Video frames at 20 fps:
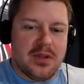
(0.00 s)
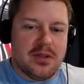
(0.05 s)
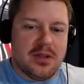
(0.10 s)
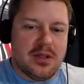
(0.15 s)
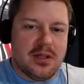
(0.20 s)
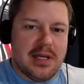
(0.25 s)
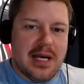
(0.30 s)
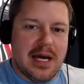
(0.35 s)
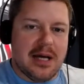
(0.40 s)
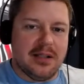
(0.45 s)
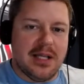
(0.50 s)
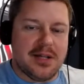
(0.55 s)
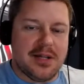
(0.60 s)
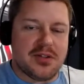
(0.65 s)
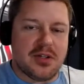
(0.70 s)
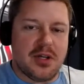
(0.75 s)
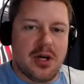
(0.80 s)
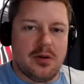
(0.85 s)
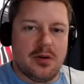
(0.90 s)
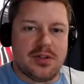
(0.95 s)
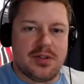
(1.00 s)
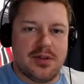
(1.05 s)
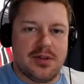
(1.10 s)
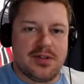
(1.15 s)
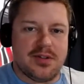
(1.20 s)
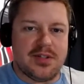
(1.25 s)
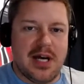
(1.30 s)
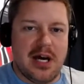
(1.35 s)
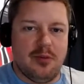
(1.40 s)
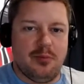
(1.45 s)
Now, let's go to the
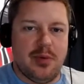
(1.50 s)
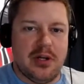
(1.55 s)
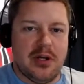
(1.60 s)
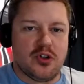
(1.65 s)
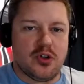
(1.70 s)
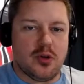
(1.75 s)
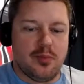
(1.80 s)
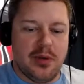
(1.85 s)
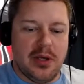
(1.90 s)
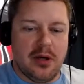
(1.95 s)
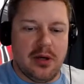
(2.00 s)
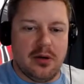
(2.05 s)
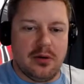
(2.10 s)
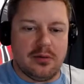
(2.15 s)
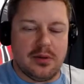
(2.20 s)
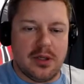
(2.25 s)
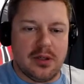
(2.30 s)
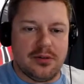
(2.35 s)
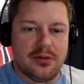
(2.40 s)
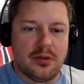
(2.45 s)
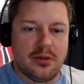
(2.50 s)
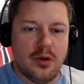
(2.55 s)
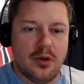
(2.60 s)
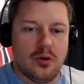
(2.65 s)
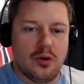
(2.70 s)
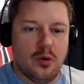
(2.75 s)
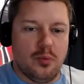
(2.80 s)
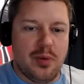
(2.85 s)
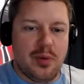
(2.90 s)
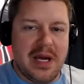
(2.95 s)
South Bend Tribune, the
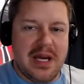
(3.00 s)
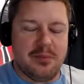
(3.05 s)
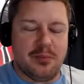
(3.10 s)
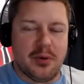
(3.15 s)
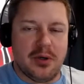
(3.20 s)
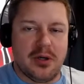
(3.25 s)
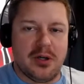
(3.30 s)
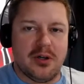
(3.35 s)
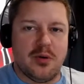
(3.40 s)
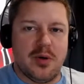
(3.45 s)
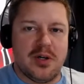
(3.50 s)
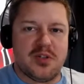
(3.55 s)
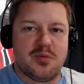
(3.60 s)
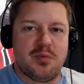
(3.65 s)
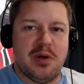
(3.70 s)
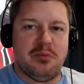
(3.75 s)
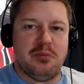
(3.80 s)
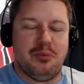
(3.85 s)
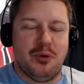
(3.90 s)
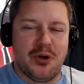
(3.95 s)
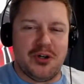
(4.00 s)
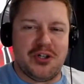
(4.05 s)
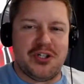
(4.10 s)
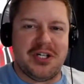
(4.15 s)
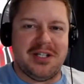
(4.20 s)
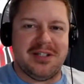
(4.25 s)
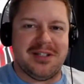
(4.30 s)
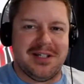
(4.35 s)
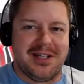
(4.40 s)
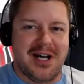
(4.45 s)
local paper, who has been
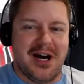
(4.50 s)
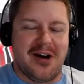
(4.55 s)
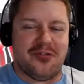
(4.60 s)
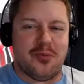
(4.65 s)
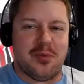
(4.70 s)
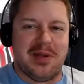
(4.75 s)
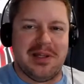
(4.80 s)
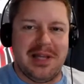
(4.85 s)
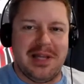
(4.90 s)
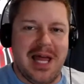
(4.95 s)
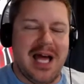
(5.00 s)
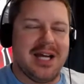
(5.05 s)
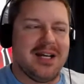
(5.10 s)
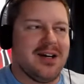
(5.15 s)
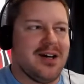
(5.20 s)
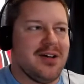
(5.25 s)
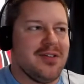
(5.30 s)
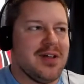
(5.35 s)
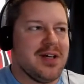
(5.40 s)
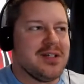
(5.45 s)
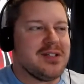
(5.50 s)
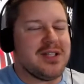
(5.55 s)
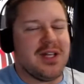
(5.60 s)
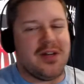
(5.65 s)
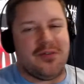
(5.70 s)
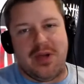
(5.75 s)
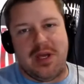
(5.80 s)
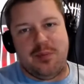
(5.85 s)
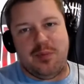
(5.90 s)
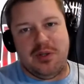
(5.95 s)
pushing the government line on this, that
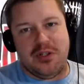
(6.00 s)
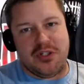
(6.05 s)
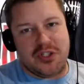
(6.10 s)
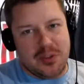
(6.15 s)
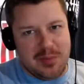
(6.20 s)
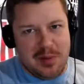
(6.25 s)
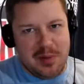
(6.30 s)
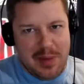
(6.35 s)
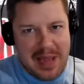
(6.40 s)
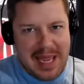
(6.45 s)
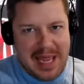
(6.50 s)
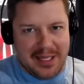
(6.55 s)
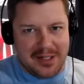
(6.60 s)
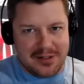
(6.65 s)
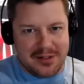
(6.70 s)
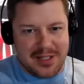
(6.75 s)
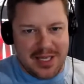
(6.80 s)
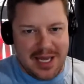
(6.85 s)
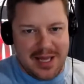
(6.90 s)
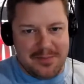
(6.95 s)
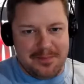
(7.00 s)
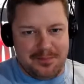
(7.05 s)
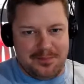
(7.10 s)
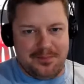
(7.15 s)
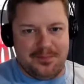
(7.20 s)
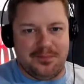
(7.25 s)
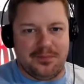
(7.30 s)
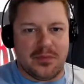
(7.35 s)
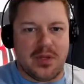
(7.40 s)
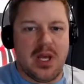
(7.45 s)
vaping should be banned.
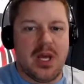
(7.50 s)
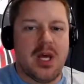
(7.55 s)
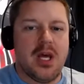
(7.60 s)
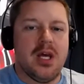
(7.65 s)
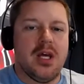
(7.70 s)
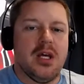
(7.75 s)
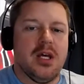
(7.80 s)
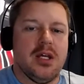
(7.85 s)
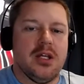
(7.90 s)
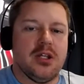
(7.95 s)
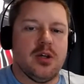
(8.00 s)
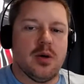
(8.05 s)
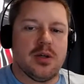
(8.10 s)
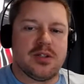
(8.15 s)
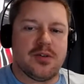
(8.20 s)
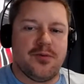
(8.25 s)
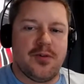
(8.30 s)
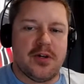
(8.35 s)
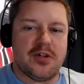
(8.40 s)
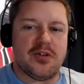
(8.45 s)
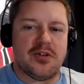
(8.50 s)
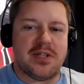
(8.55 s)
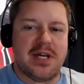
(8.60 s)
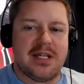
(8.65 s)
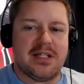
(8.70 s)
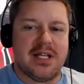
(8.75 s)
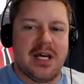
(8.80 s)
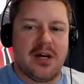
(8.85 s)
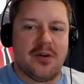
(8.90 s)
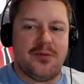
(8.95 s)
Okay? U S officials
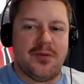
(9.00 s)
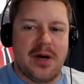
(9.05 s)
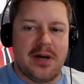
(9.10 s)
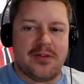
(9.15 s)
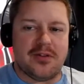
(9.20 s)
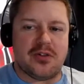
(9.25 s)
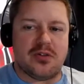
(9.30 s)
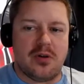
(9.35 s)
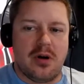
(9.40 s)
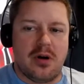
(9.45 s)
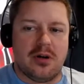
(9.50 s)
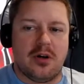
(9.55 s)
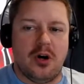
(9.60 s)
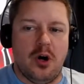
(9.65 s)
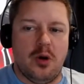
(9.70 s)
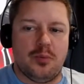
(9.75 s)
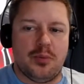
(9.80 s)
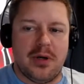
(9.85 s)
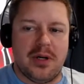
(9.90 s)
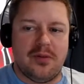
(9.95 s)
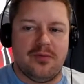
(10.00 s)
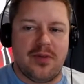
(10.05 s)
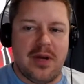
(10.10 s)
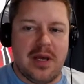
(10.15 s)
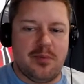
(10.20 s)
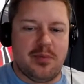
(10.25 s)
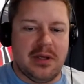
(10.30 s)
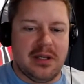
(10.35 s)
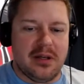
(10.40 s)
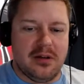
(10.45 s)
identify the strong culprit in
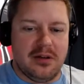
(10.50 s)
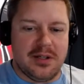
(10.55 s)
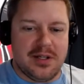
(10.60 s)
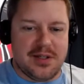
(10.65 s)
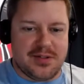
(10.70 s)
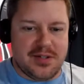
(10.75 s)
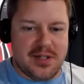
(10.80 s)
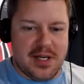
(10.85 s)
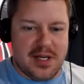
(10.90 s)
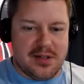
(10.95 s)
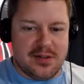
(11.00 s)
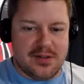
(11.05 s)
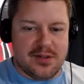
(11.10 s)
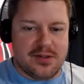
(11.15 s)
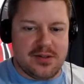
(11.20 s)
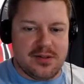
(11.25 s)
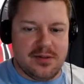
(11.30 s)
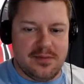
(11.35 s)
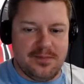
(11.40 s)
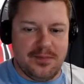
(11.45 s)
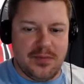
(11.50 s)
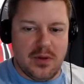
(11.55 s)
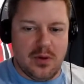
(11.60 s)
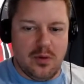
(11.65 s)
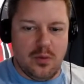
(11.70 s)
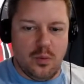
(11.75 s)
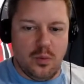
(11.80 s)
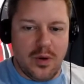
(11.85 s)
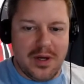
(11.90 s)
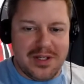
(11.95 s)
vaping illnesses.
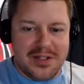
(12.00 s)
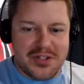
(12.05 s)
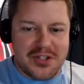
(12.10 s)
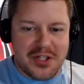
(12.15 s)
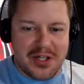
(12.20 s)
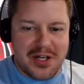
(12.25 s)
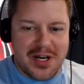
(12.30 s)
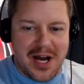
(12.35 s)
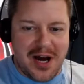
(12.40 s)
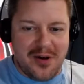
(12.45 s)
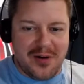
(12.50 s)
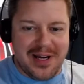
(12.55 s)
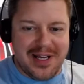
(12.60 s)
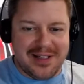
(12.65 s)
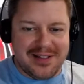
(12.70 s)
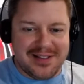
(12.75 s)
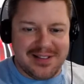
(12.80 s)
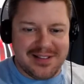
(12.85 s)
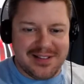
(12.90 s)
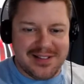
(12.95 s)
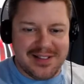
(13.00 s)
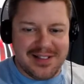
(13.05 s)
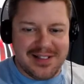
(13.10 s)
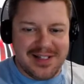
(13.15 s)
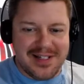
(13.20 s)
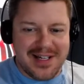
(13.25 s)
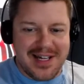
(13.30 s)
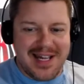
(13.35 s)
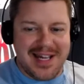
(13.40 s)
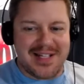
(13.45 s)
Wouldn't you know it?
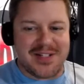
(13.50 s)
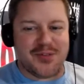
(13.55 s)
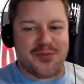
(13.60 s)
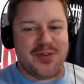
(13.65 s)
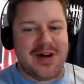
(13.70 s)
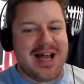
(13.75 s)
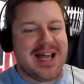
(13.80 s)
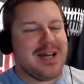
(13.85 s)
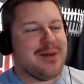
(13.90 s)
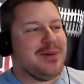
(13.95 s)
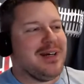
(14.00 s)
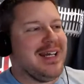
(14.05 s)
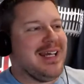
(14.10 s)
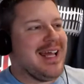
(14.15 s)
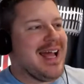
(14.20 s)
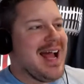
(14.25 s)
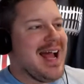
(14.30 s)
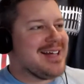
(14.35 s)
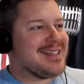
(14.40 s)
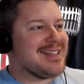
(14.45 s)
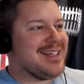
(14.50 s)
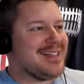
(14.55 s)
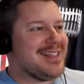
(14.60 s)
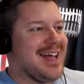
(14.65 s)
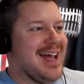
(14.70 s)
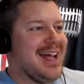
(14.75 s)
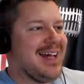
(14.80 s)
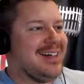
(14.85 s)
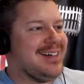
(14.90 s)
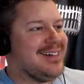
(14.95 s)
It's vitamin E
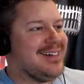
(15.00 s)
acetate.